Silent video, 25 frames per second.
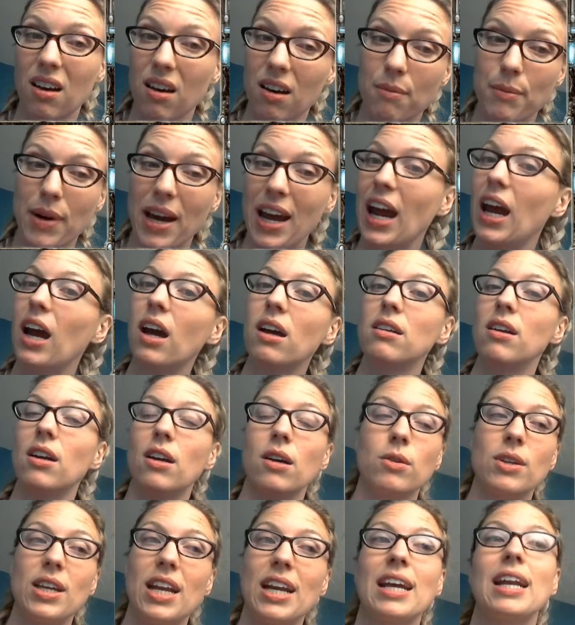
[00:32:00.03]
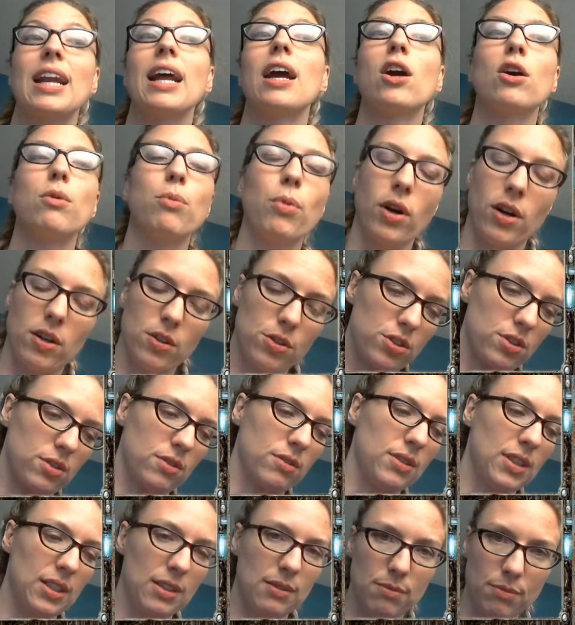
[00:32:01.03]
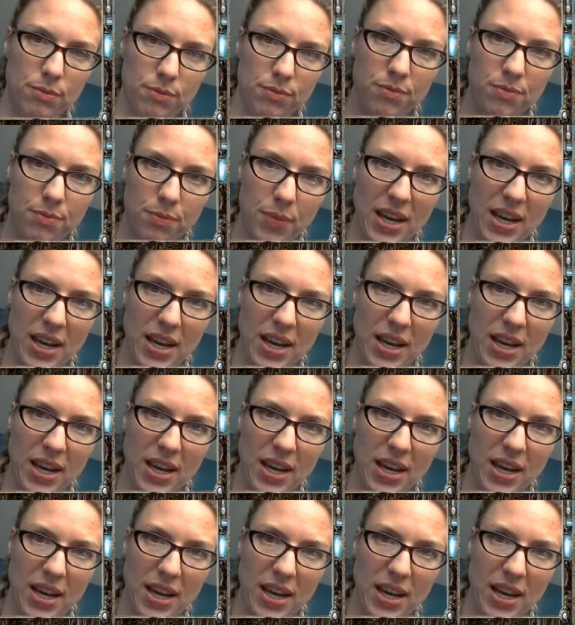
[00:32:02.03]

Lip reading: my, you know, getting an airbrush and